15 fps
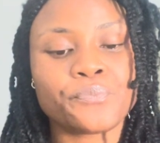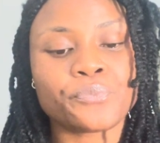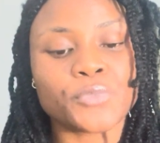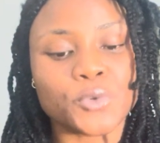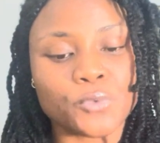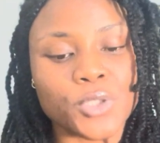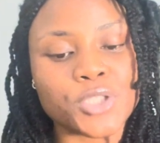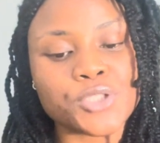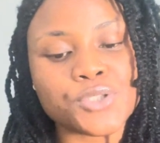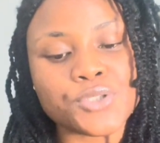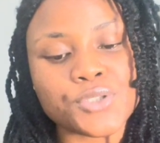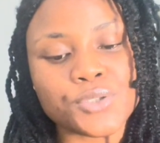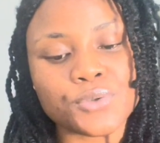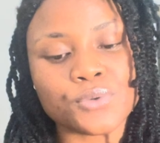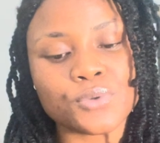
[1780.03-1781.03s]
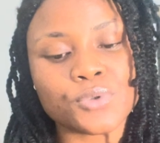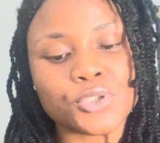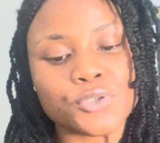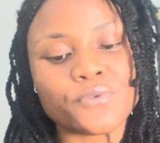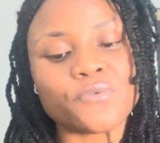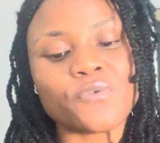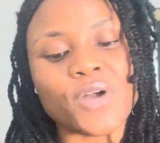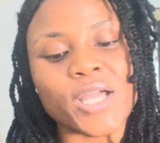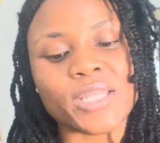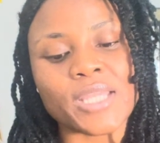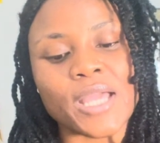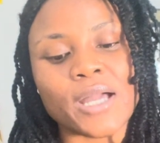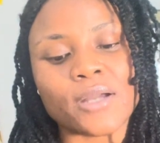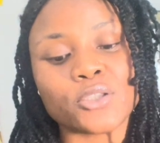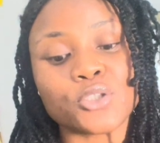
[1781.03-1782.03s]
But when you do, you'll find
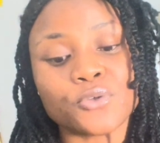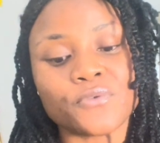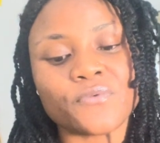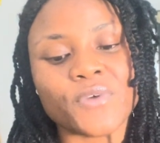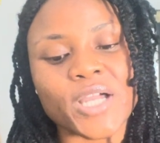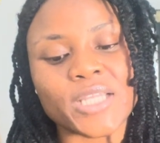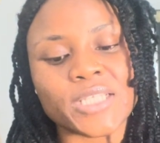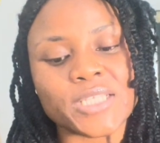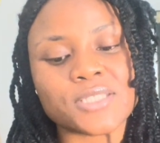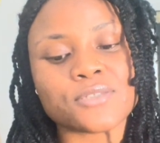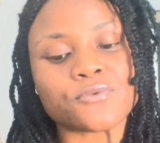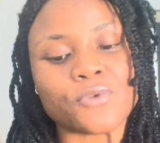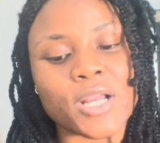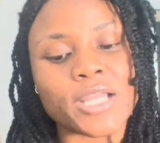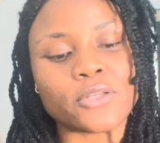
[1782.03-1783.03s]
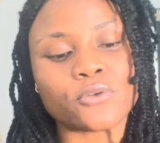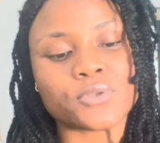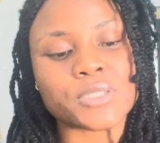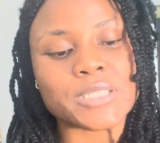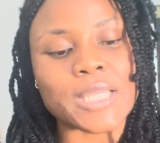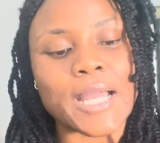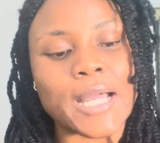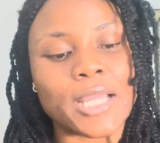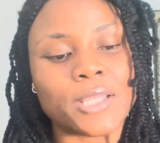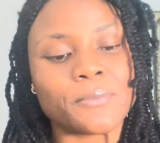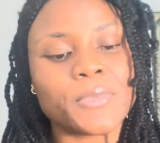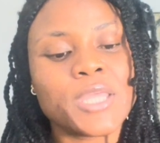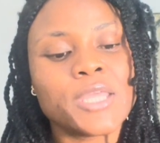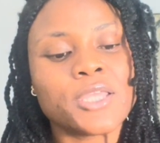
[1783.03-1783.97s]
it's right on time